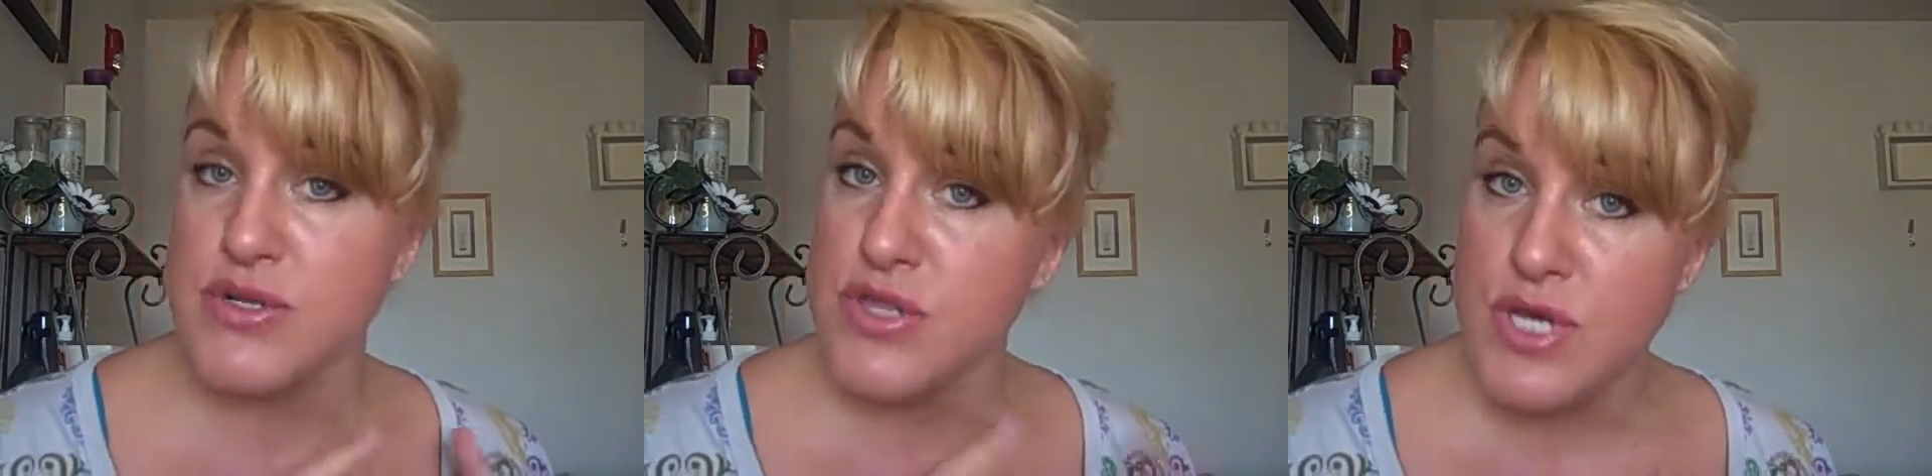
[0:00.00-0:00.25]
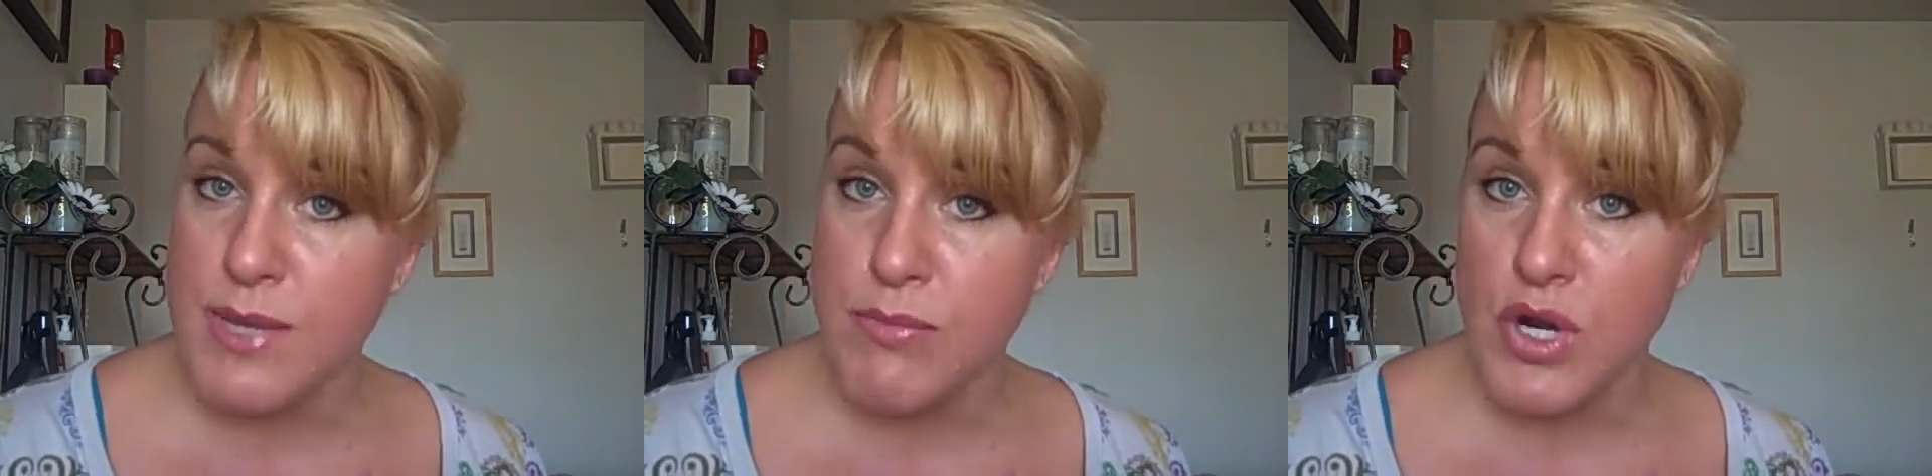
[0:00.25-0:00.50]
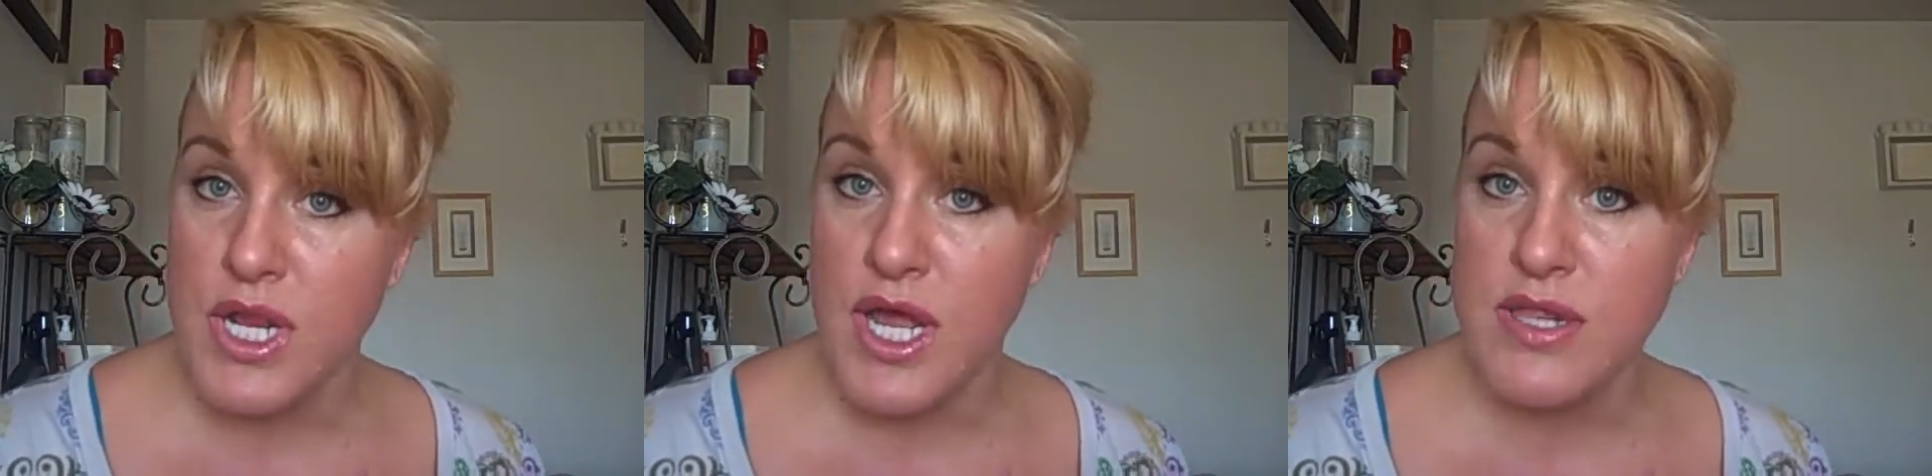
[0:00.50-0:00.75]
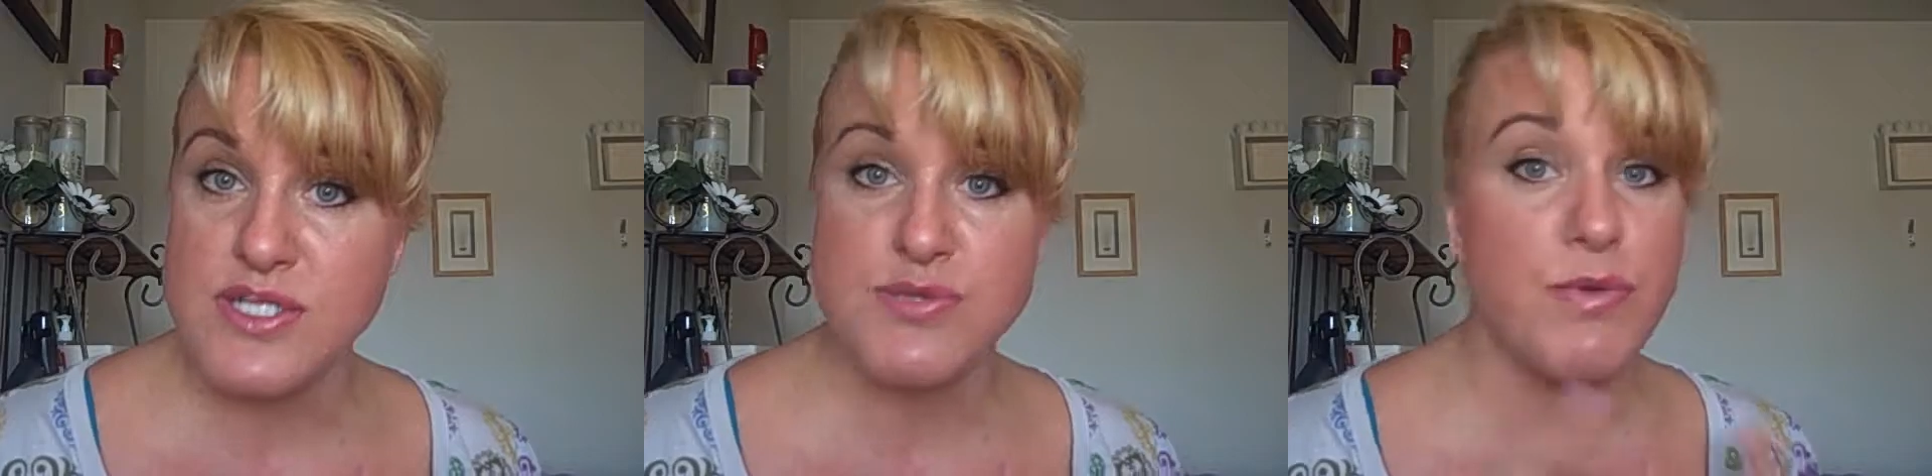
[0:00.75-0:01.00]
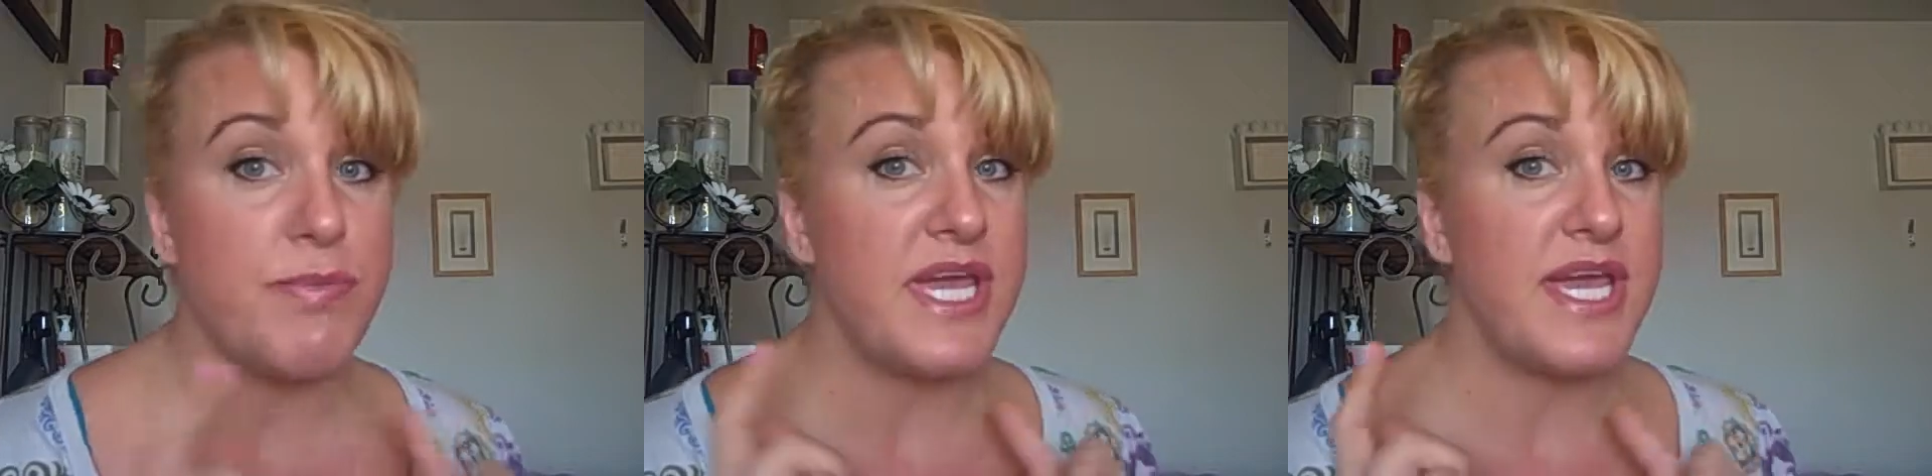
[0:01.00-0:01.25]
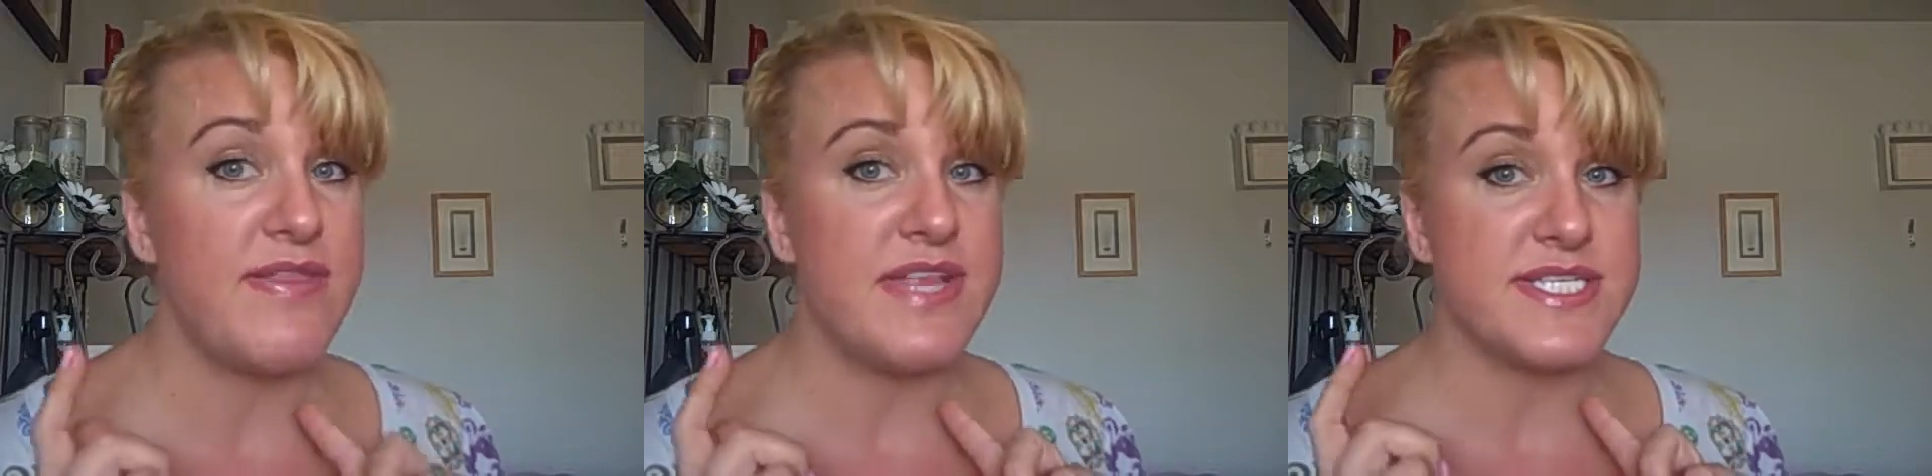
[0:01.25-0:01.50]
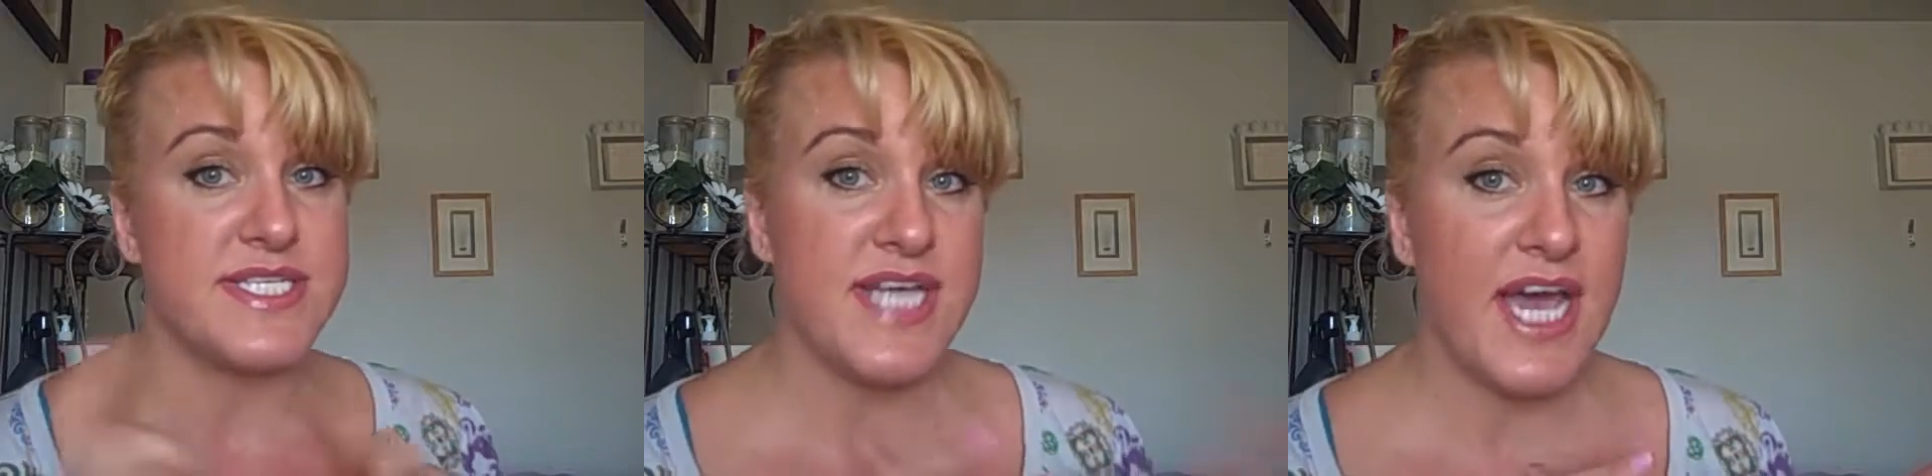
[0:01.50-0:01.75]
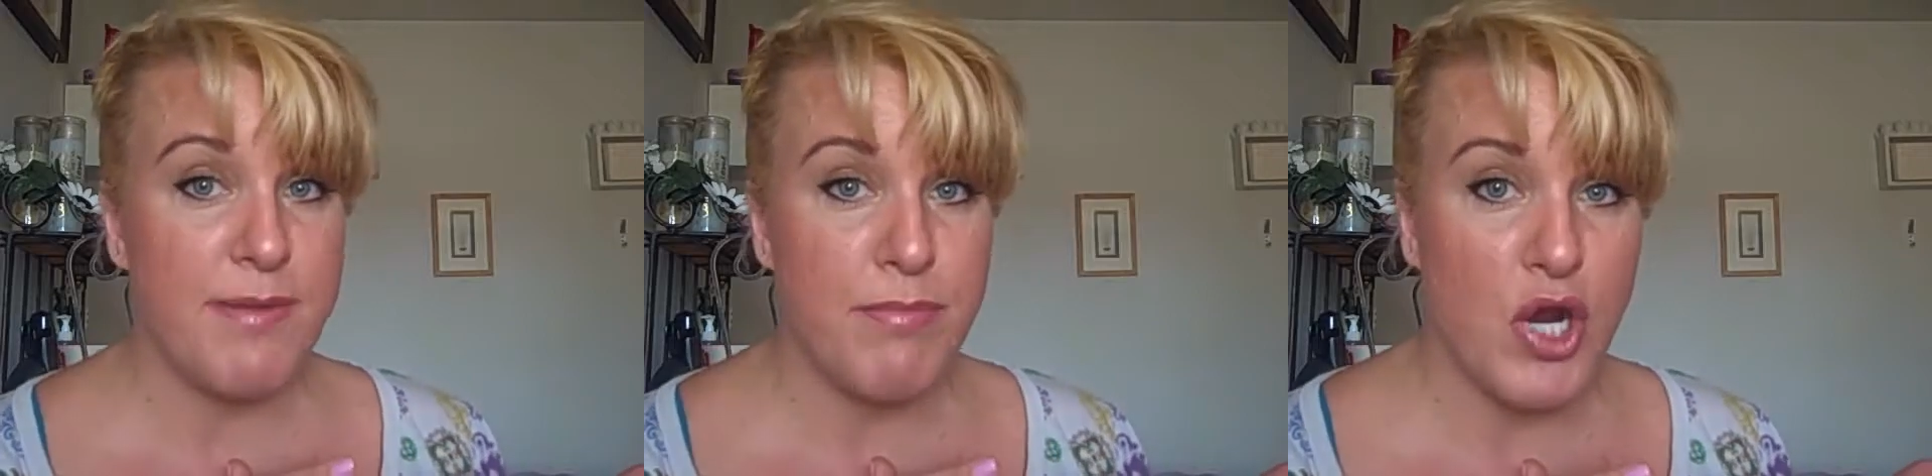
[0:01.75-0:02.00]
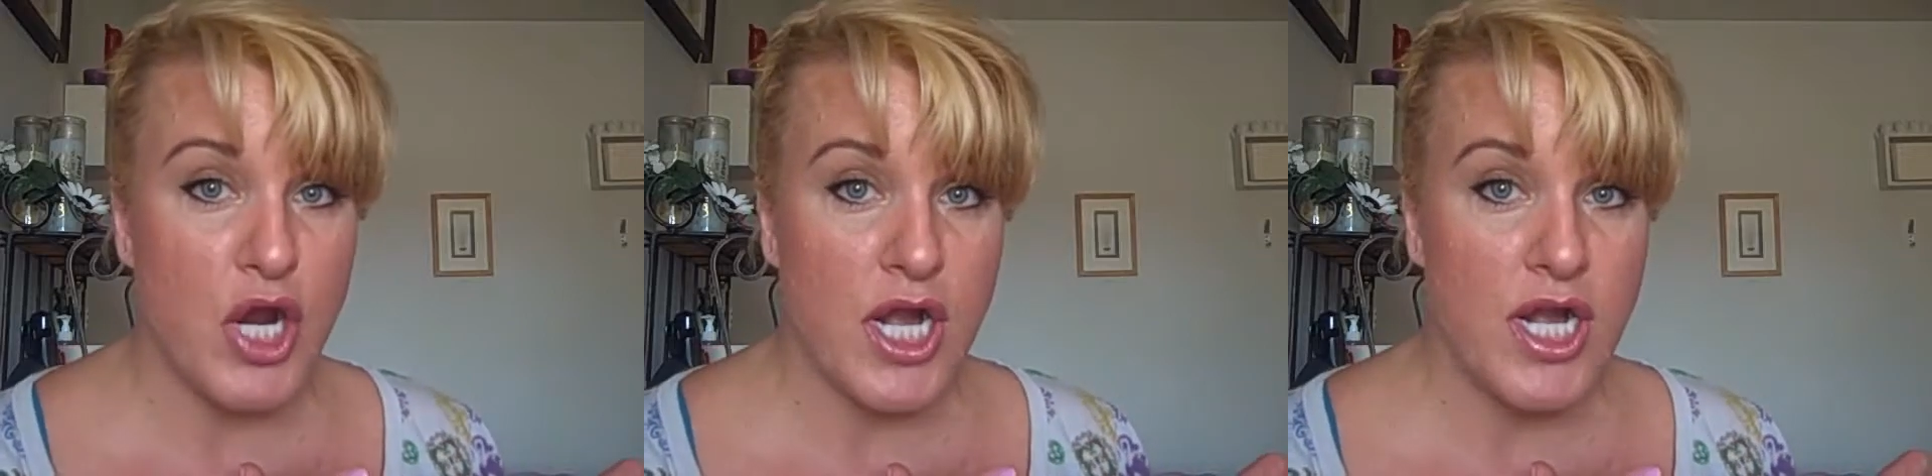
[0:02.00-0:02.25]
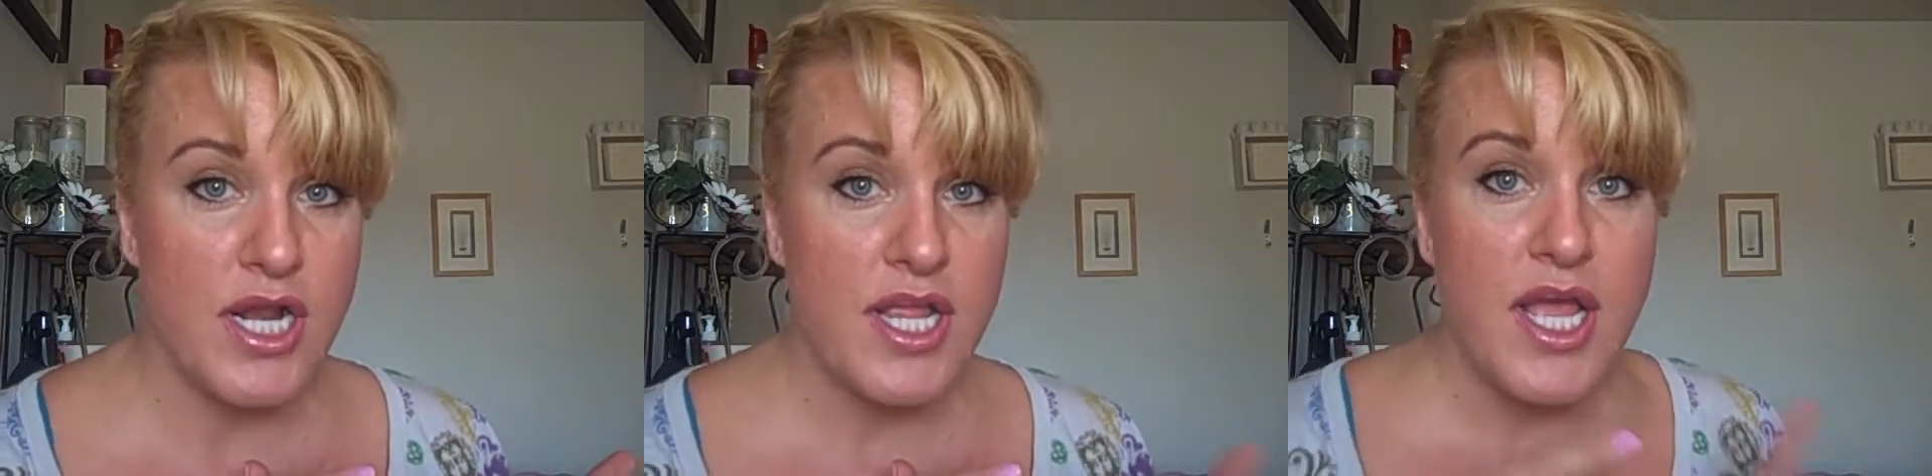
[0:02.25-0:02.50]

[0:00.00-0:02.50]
or look at more colors will be in the sidebar.